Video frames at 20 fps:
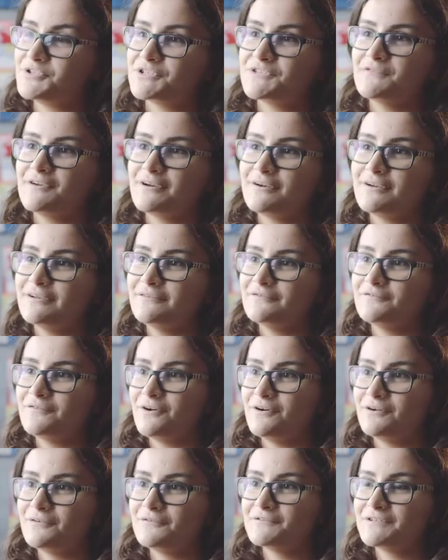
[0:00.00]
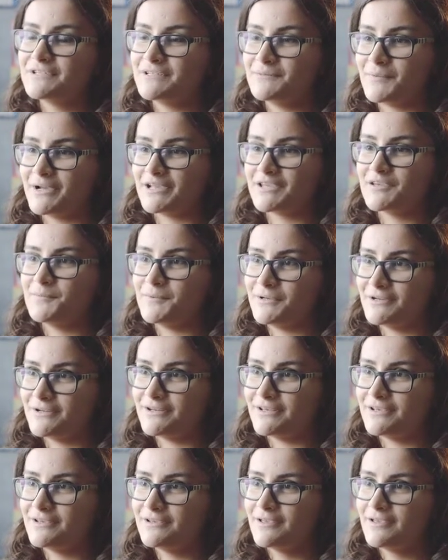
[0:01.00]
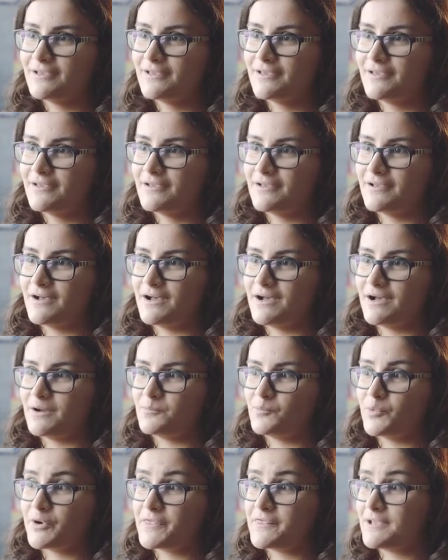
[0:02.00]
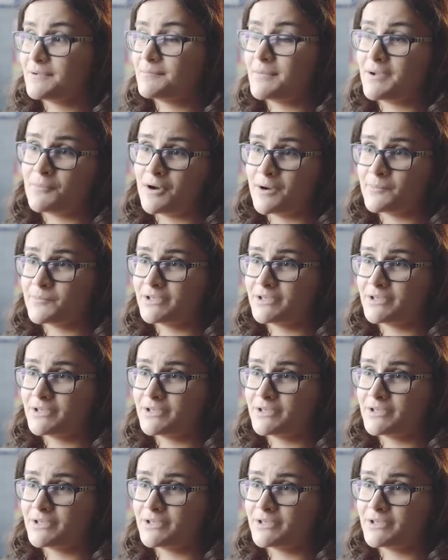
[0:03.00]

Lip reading: just very involved in my community. One thing my mom